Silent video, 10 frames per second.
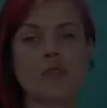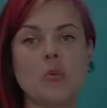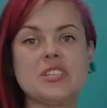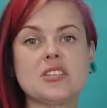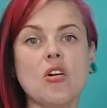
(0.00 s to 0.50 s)

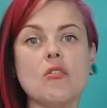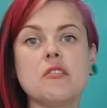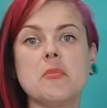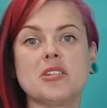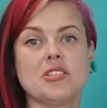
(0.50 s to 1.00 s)
We start off
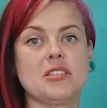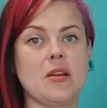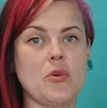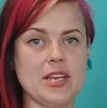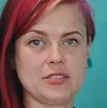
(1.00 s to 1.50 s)
in much the
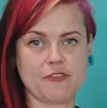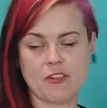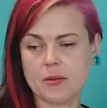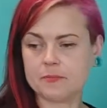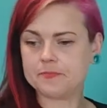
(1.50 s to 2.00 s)
same way as the
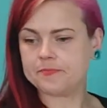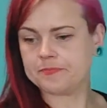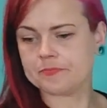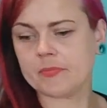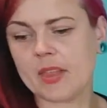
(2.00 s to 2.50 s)
front.
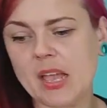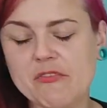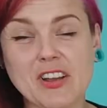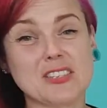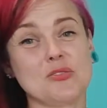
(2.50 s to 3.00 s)
In
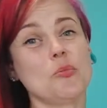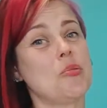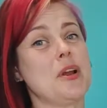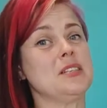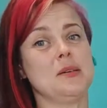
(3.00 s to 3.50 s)
fact, it's all
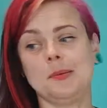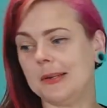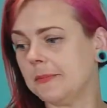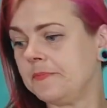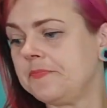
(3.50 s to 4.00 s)
pretty
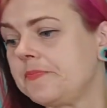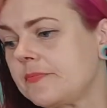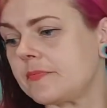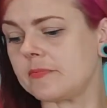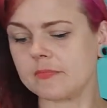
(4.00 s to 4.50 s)
similar.
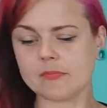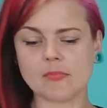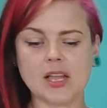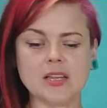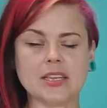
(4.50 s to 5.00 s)

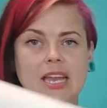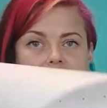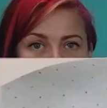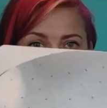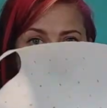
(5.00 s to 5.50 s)
Get
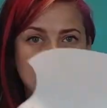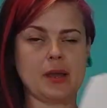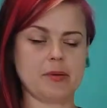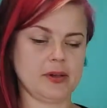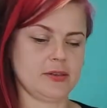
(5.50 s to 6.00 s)
yourself a bit of
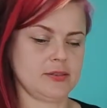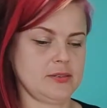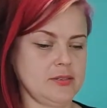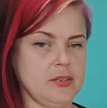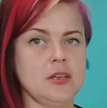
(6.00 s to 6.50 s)
paper.
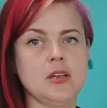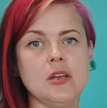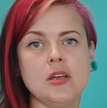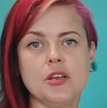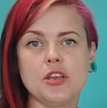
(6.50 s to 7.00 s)

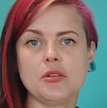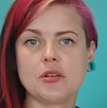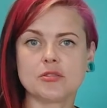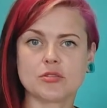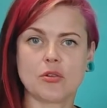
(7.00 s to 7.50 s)
You know
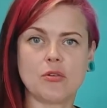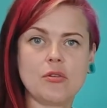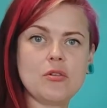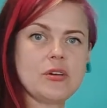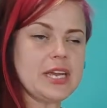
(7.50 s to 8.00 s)
the
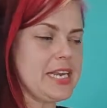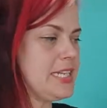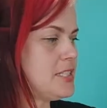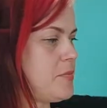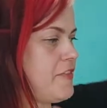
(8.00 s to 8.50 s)
score, it
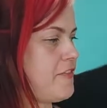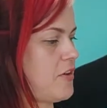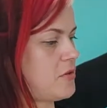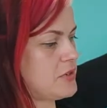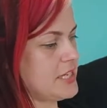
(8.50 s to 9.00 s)
needs to be
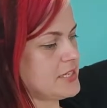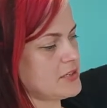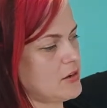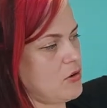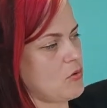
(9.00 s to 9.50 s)

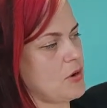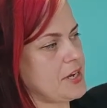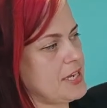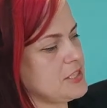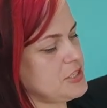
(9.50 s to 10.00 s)
folded along one
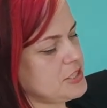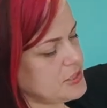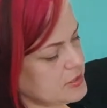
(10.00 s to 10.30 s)
edge.